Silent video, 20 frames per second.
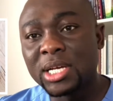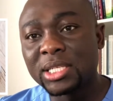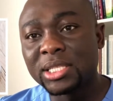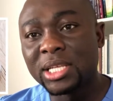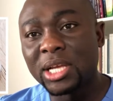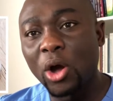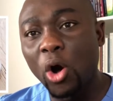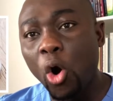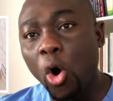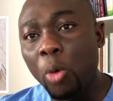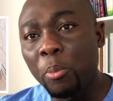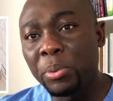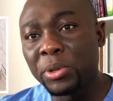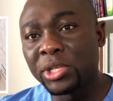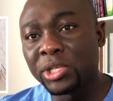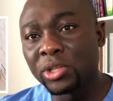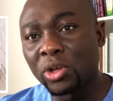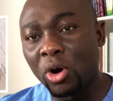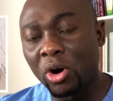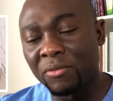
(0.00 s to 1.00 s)
the
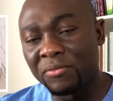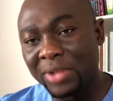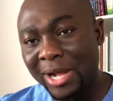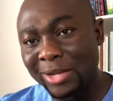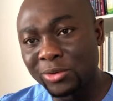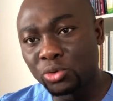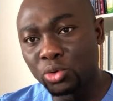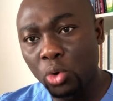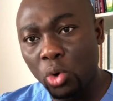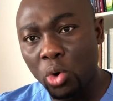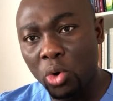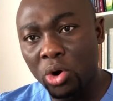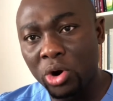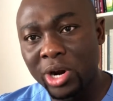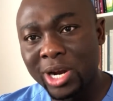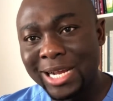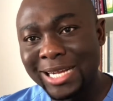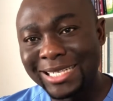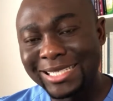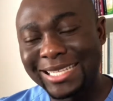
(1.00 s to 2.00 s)
opening of that
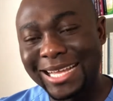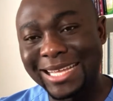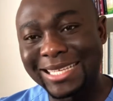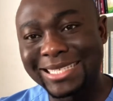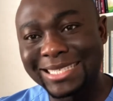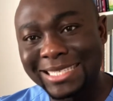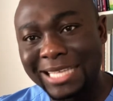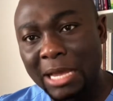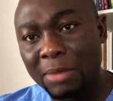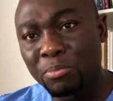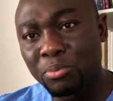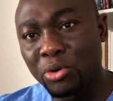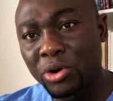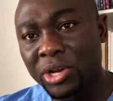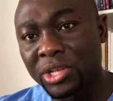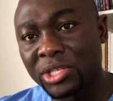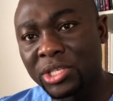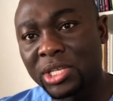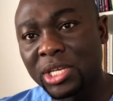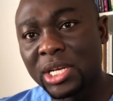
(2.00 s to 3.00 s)
door that
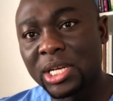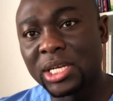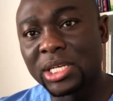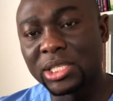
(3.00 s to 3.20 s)
separates